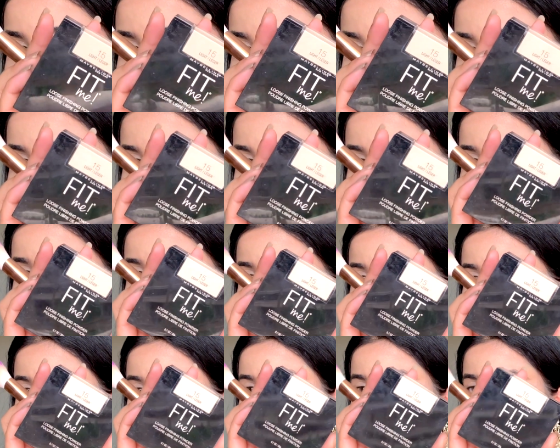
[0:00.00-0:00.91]
Fit
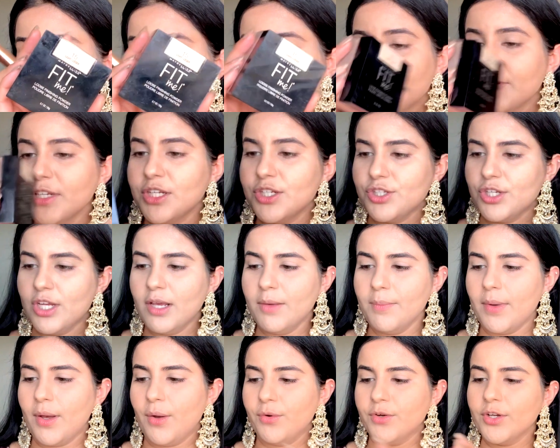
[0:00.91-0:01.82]
Me Loose
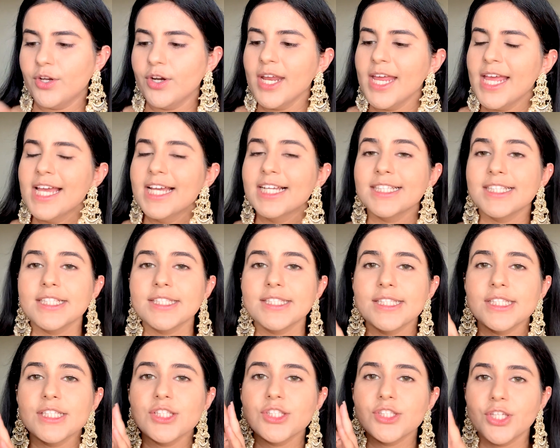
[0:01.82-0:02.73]
Finishing Powder.
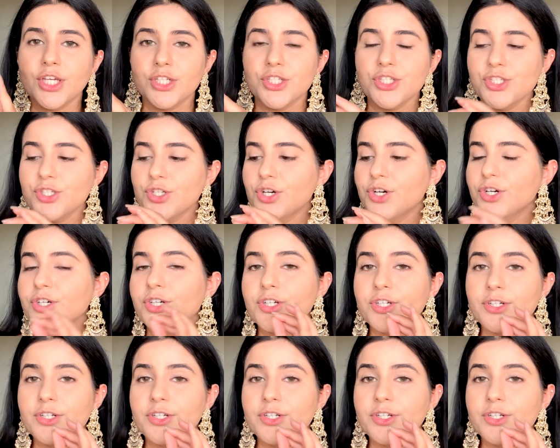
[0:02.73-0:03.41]
This is such a